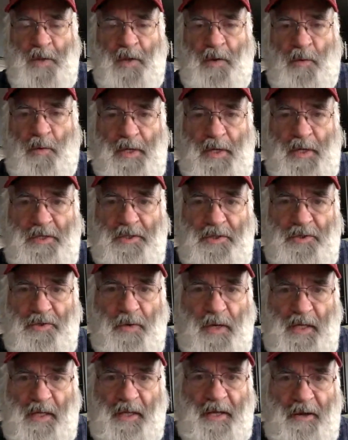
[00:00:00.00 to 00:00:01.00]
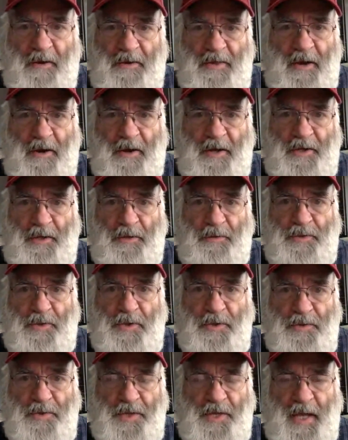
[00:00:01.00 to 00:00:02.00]
We just strictly are there to do
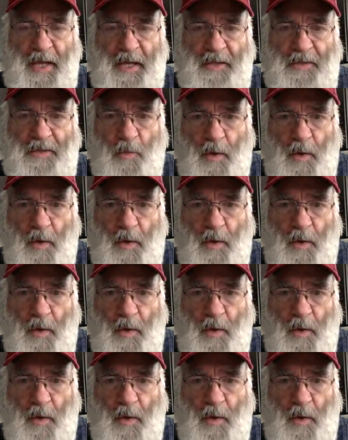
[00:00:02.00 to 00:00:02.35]
two things.